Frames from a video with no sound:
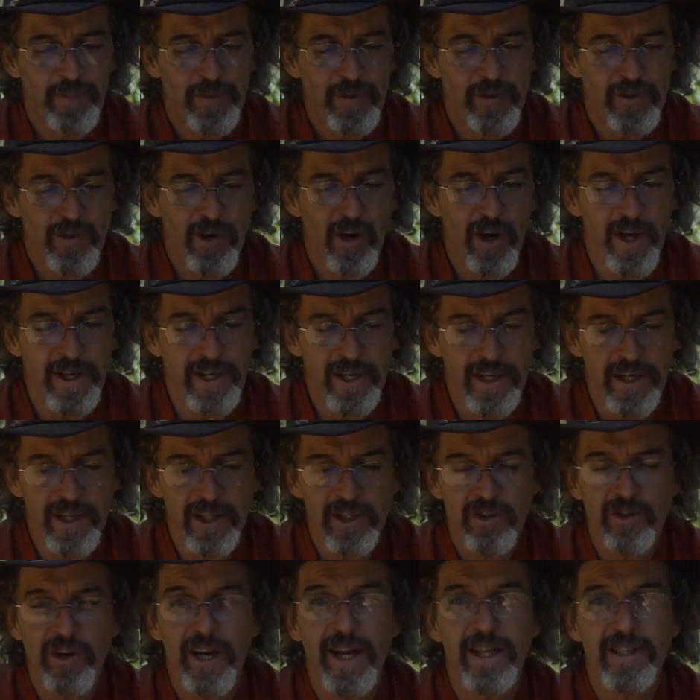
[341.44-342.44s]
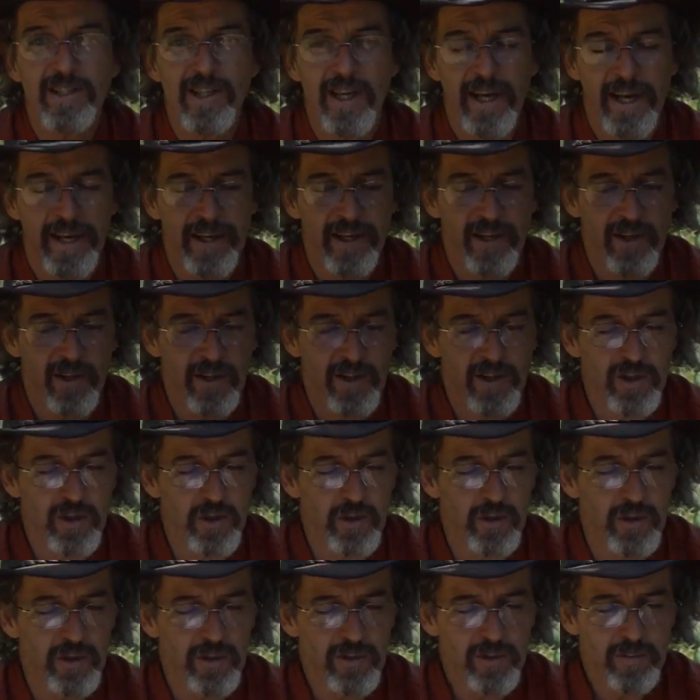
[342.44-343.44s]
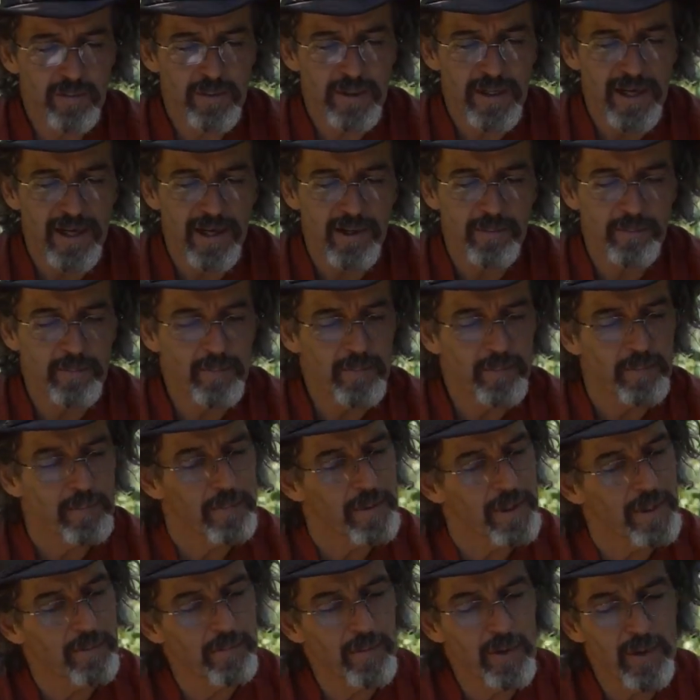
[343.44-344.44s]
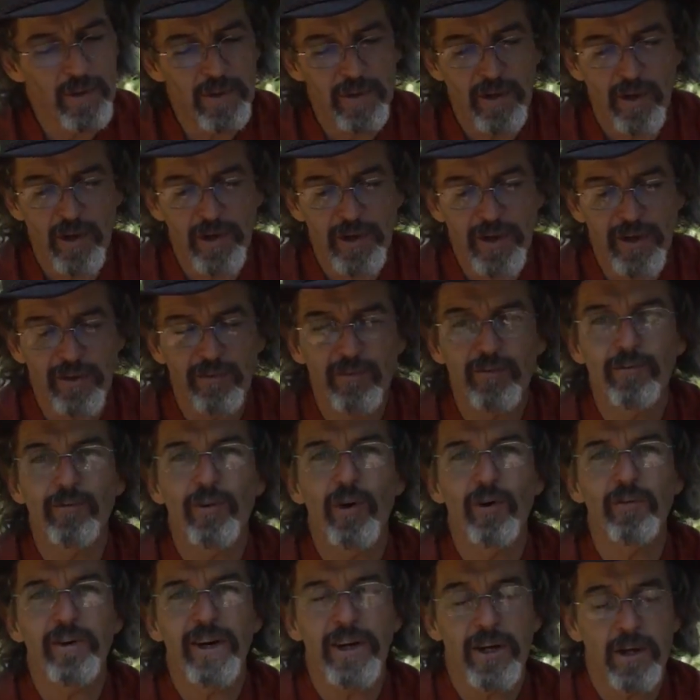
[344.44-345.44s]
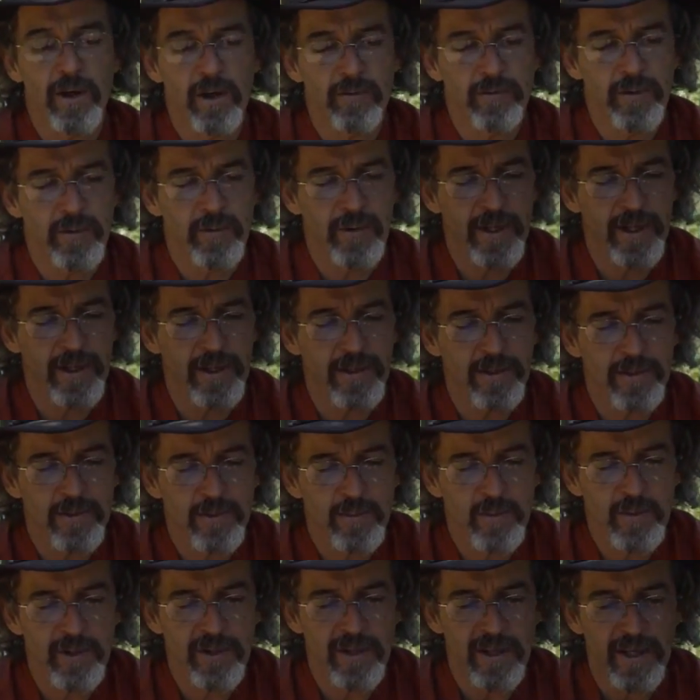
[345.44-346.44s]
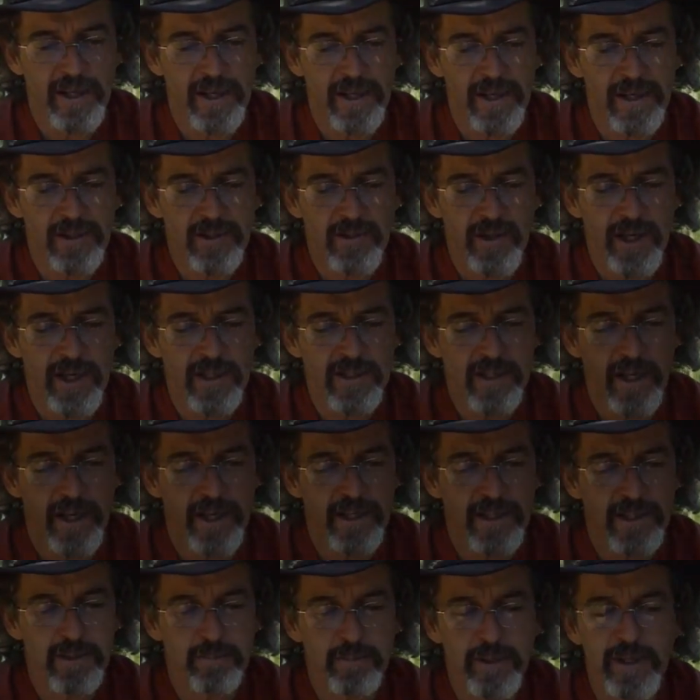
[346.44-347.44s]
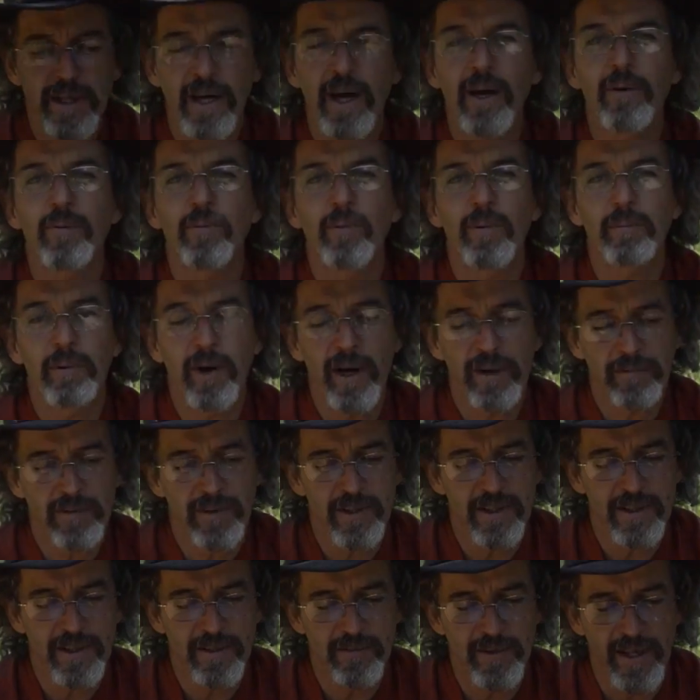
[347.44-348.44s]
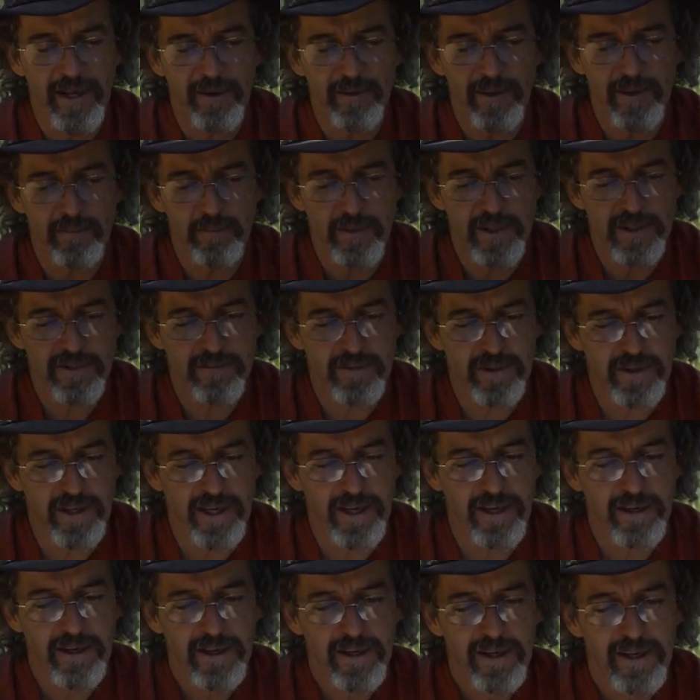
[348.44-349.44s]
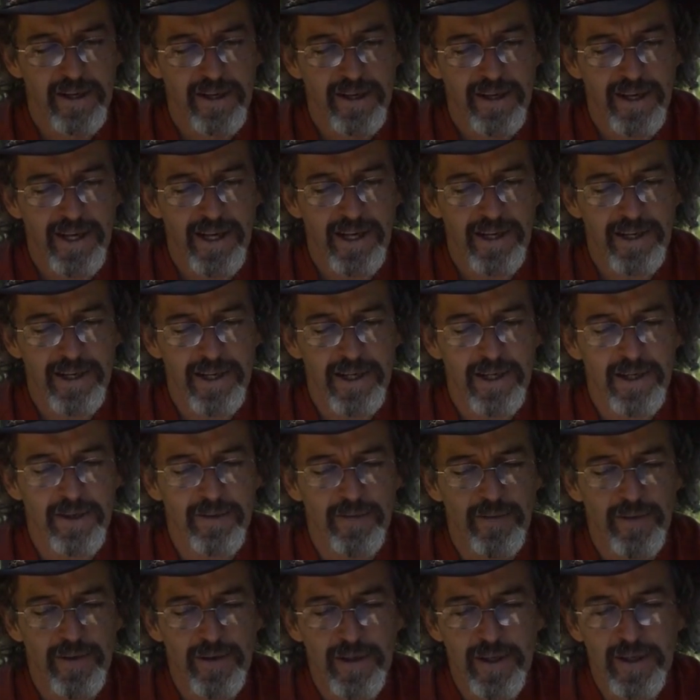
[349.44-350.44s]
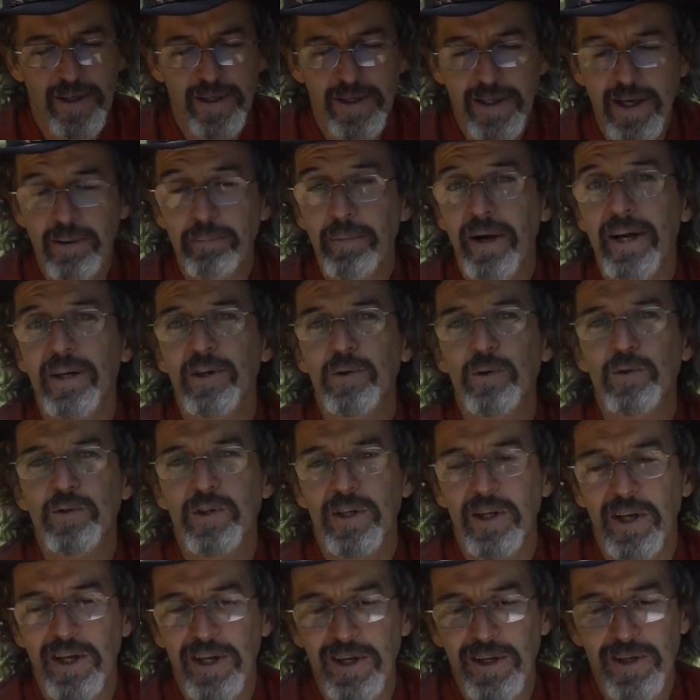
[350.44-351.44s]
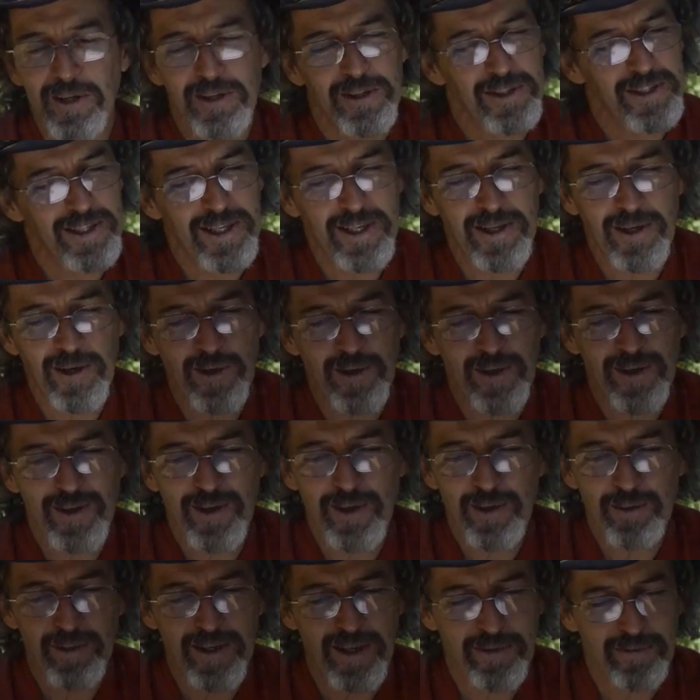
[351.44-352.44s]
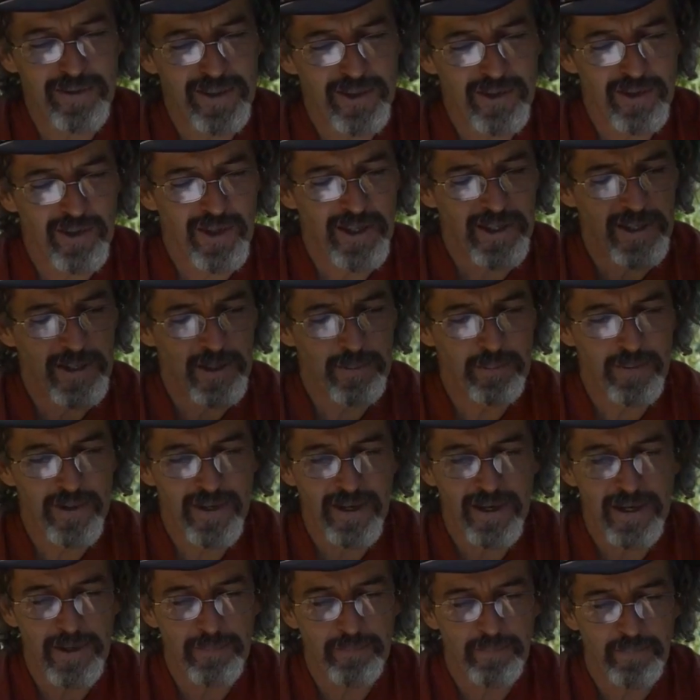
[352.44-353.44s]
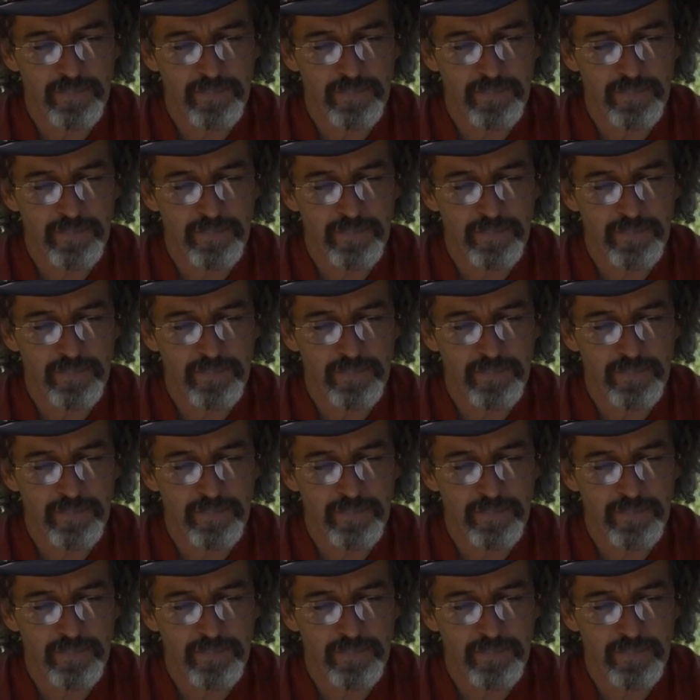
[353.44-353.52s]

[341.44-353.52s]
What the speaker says: try and get it translated on Google, but I'm not very confident with their translation. But we might have to give that one a miss for now, and come back to us in English, and then I'll definitely try and help you out.